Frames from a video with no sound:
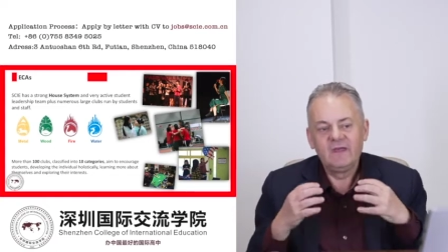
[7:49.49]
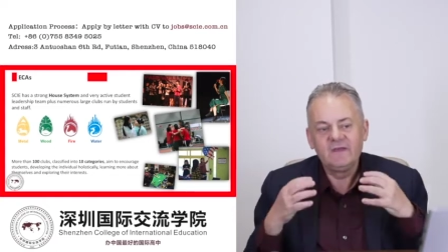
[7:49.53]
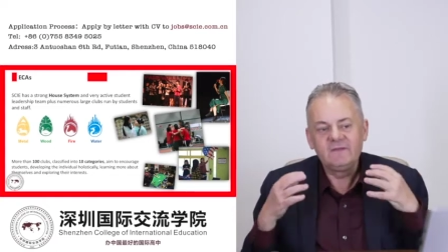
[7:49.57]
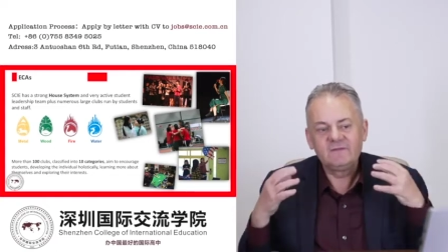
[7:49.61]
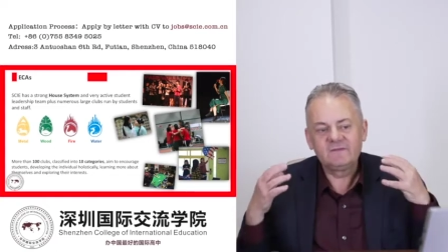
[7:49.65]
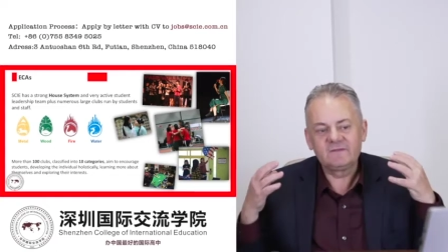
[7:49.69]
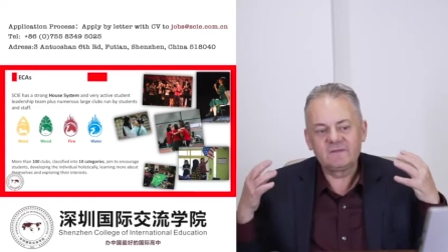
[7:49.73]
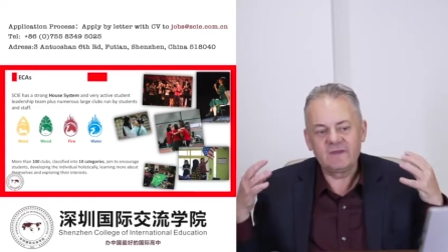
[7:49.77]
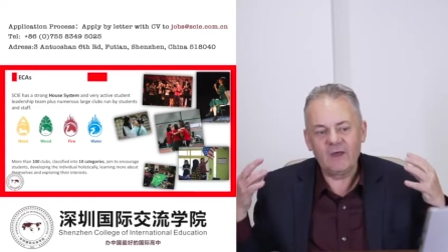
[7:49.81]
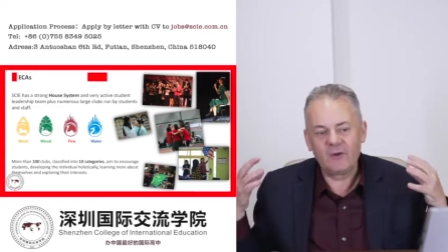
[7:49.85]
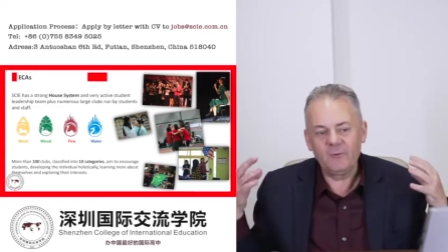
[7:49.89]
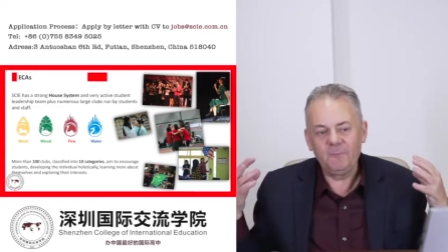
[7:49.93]

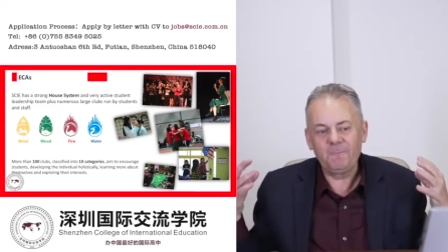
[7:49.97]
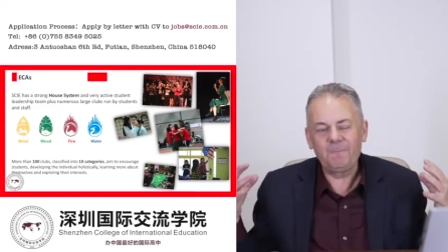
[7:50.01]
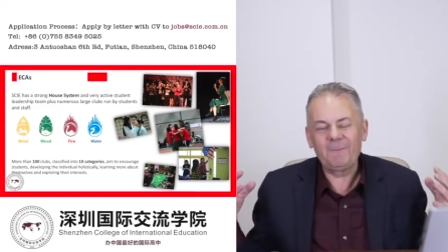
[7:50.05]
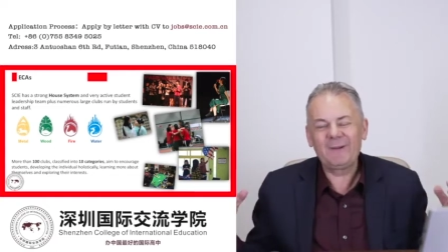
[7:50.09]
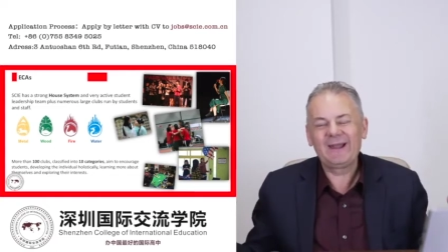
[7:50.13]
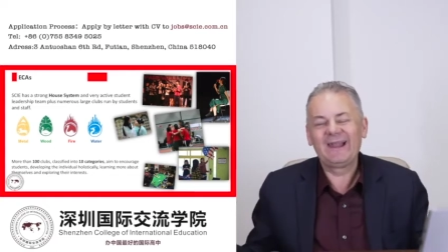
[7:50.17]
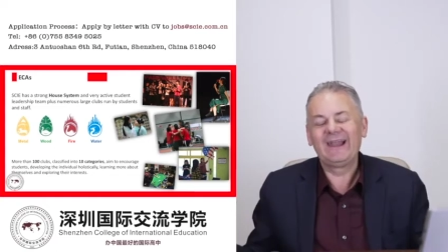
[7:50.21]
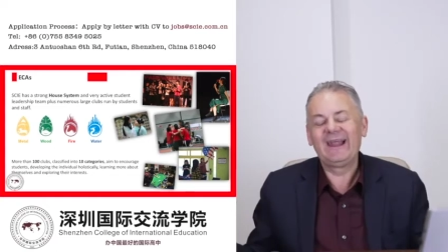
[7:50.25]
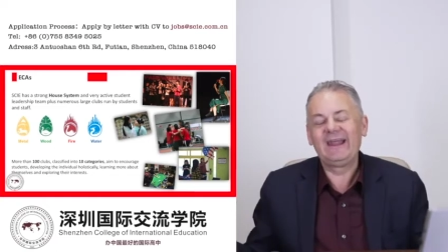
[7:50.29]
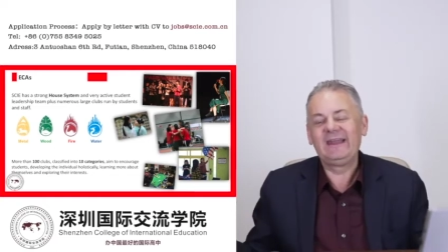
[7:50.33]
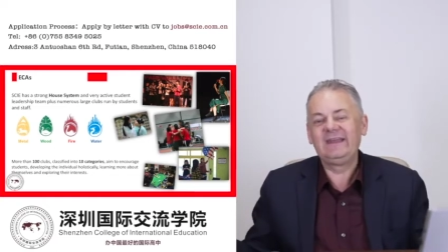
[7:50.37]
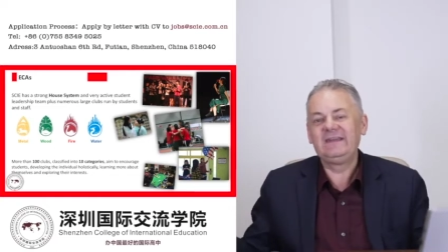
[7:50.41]
So
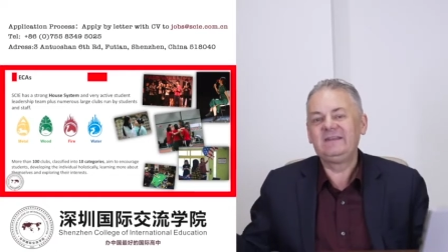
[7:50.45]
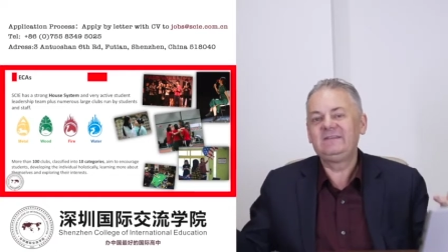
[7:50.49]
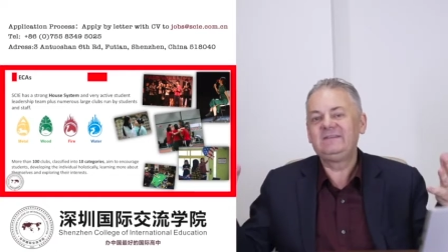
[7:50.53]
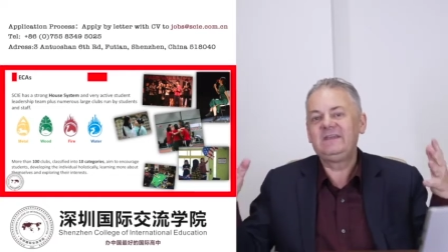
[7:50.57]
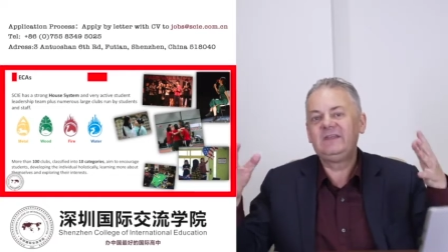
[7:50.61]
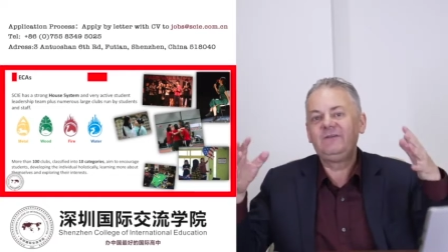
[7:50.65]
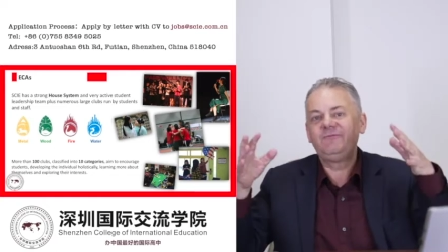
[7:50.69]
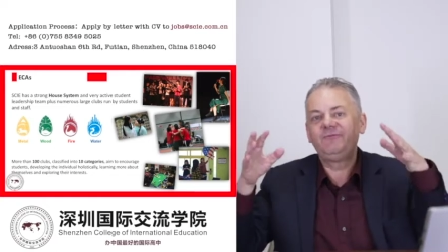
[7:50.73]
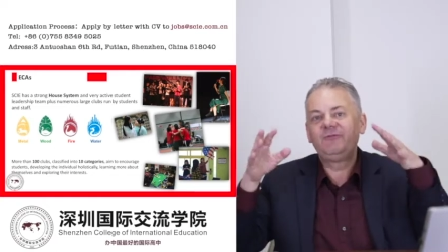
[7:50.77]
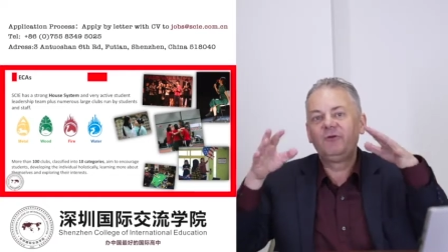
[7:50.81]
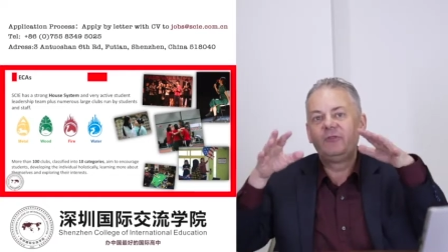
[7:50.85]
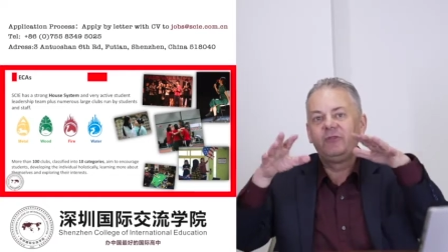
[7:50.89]

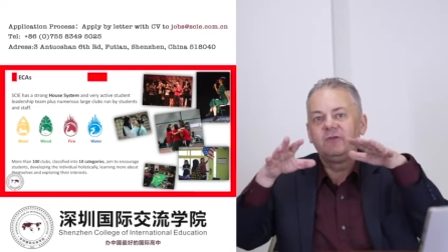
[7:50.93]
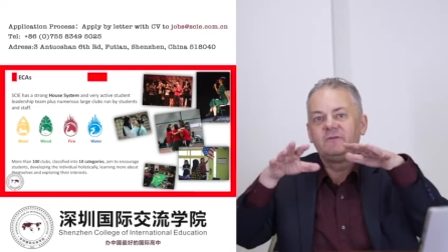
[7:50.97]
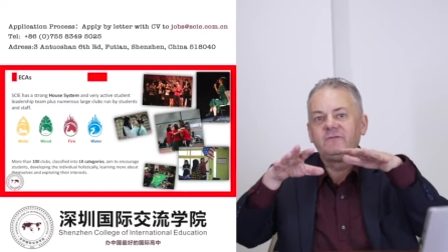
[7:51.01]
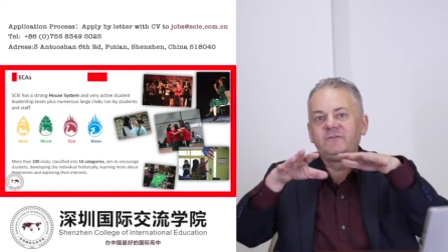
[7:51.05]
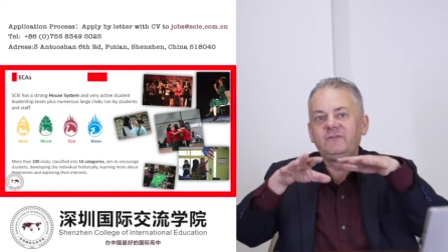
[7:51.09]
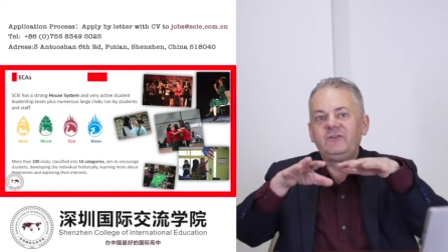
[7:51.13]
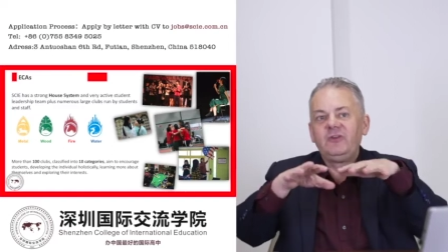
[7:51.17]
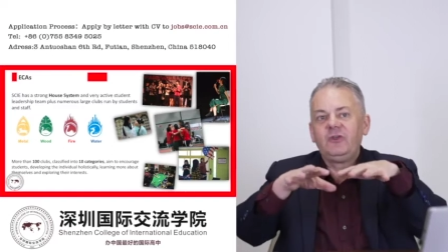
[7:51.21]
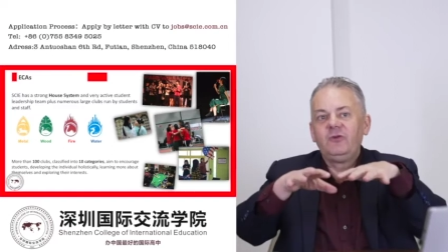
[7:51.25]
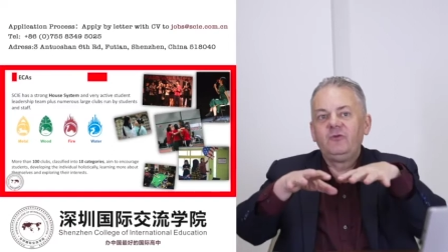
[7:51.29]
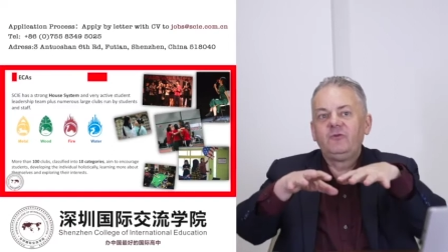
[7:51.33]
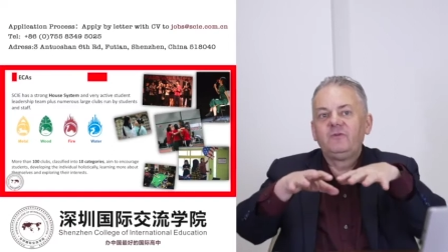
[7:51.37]
plenty for the
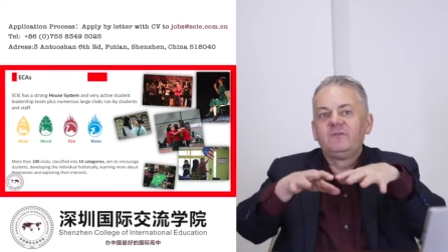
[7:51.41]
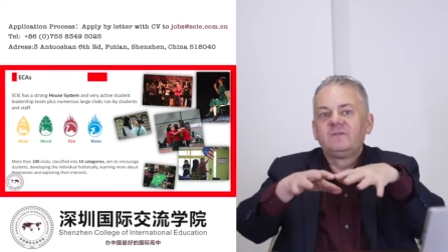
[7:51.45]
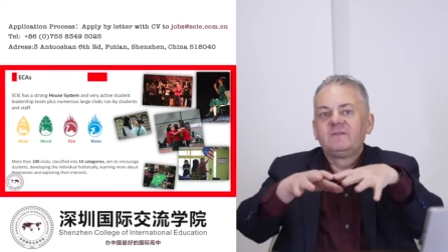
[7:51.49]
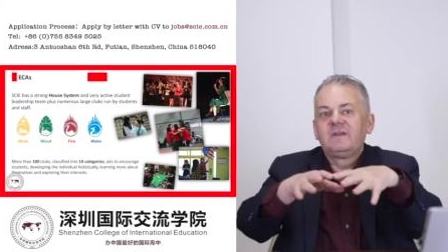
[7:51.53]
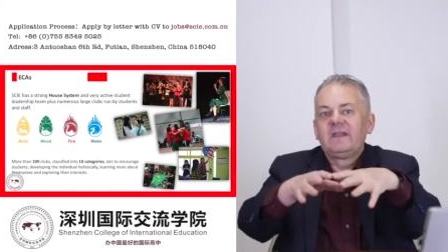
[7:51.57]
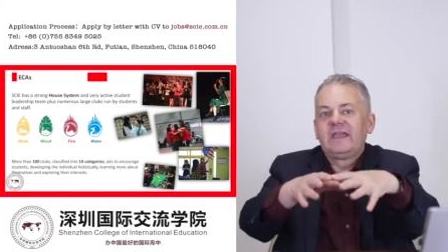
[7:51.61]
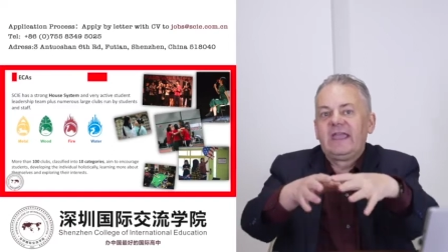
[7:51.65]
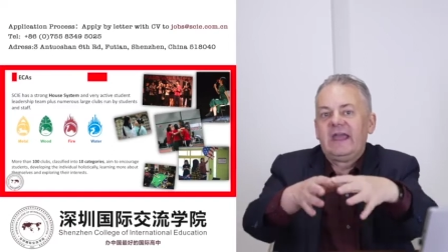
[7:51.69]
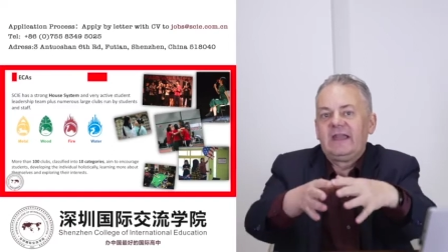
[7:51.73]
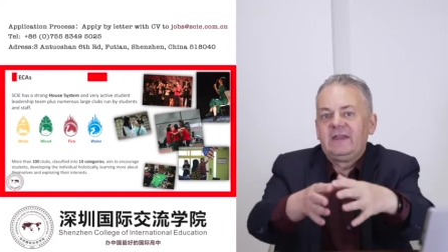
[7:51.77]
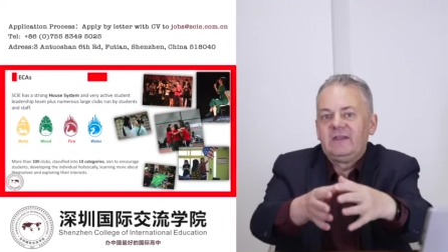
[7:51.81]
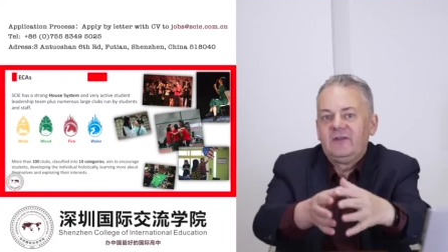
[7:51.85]
students
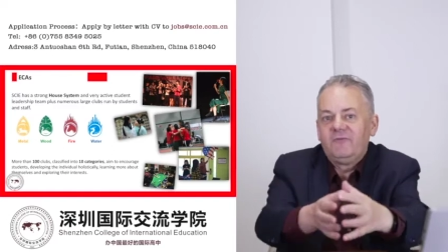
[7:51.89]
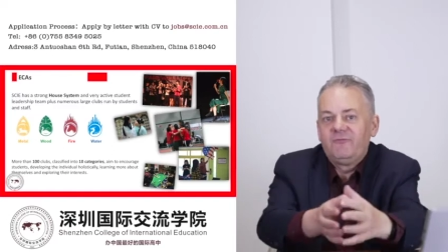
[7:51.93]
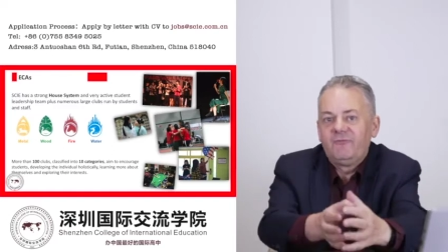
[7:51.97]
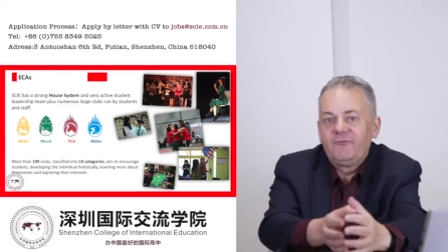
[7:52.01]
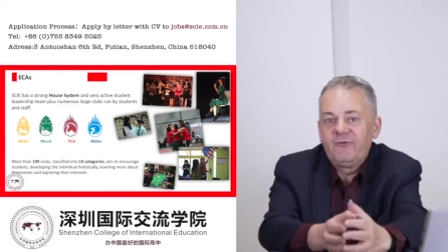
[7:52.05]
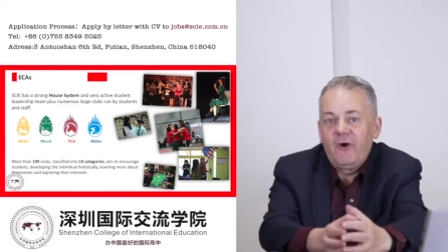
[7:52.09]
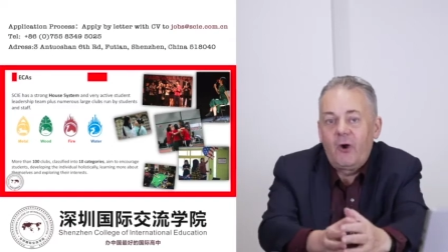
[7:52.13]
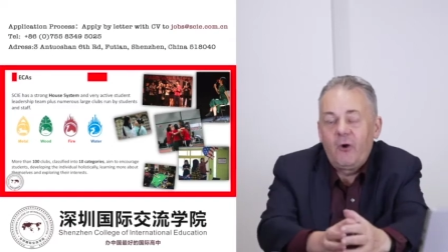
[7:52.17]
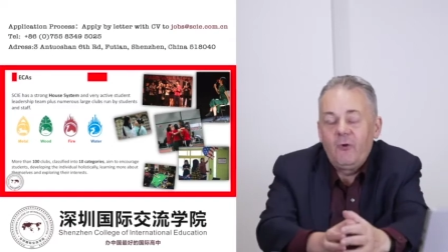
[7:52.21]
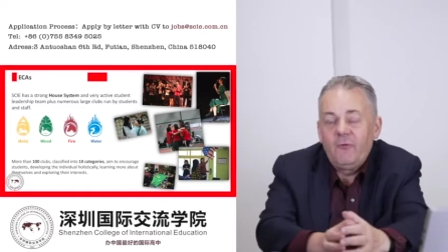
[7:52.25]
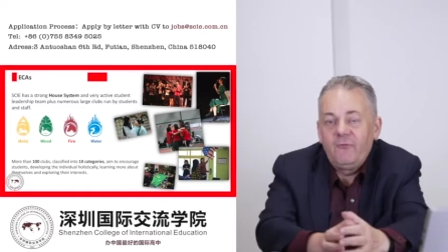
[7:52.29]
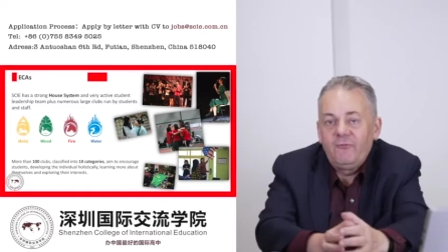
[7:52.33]
to get
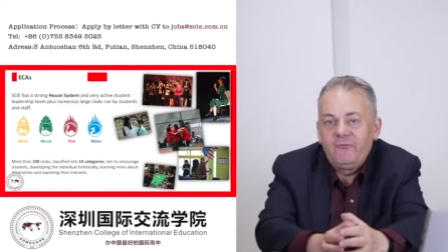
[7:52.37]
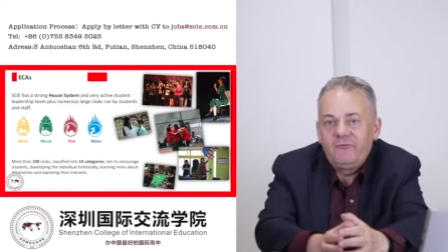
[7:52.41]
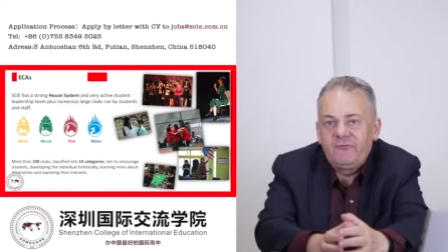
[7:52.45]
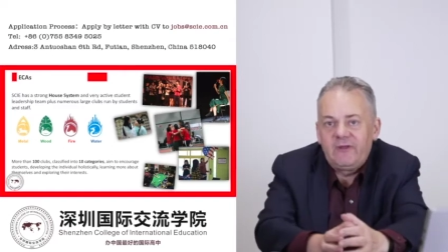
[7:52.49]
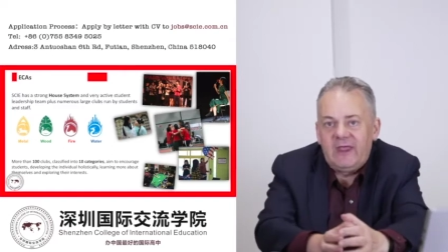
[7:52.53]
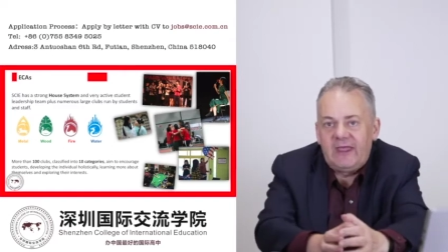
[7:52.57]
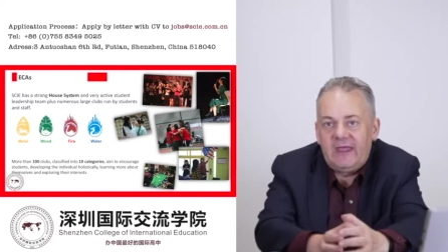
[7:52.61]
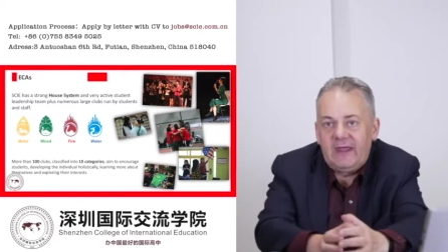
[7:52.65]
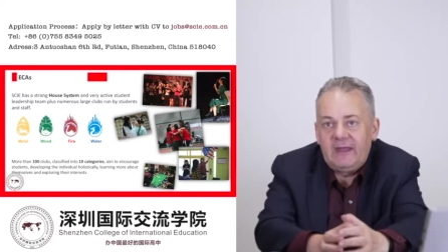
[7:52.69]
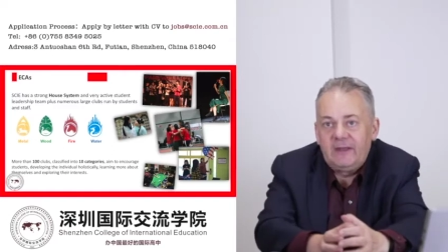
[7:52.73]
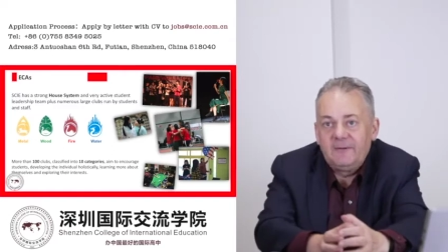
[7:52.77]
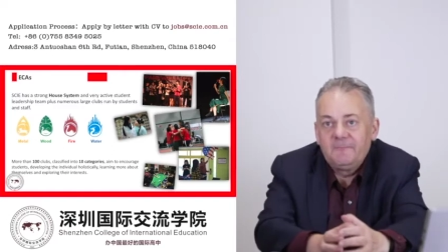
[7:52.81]
involved
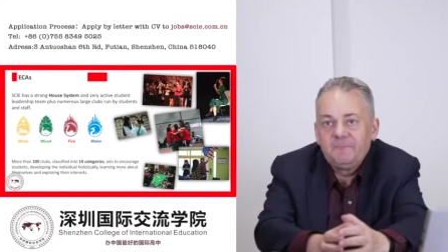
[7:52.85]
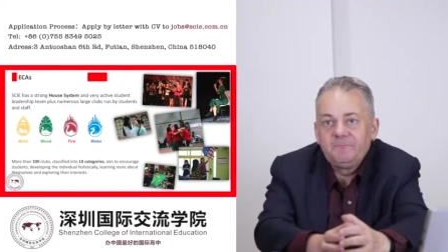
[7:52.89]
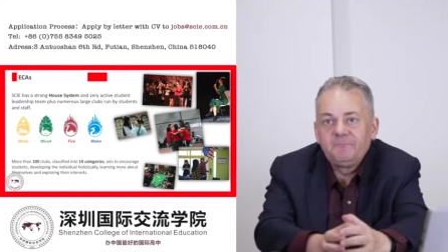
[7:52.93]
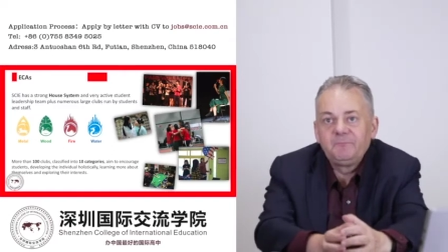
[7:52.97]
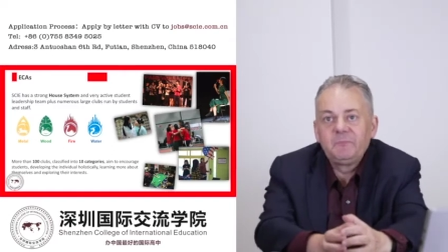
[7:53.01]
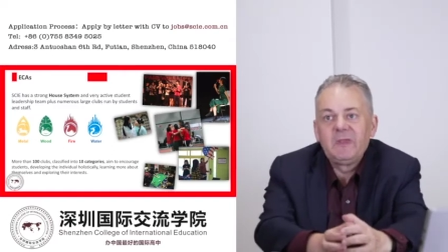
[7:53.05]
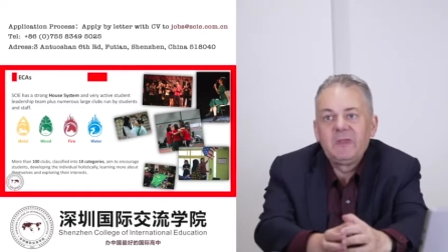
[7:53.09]
in,